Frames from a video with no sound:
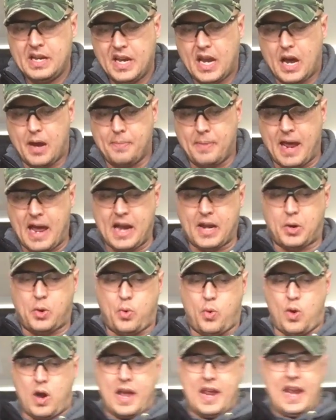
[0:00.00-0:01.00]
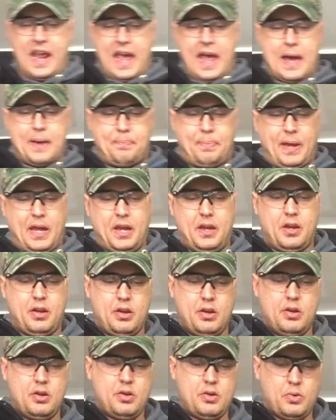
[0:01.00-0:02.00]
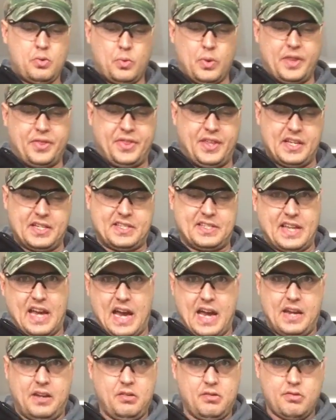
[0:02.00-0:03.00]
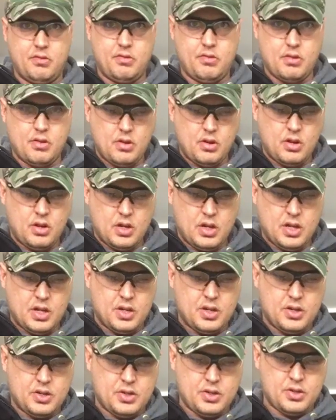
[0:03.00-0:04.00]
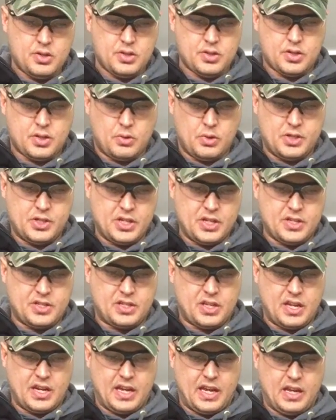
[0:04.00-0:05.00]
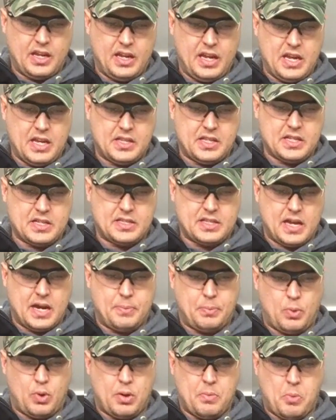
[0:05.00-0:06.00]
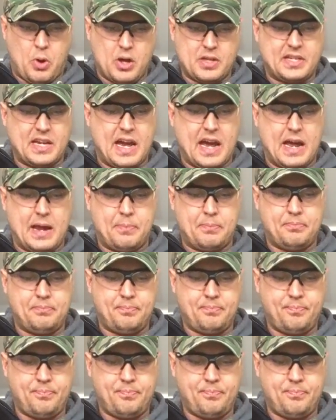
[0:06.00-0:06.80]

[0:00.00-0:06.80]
Now, I'm not quite happy with this side, so we're just going to heat this up one more time.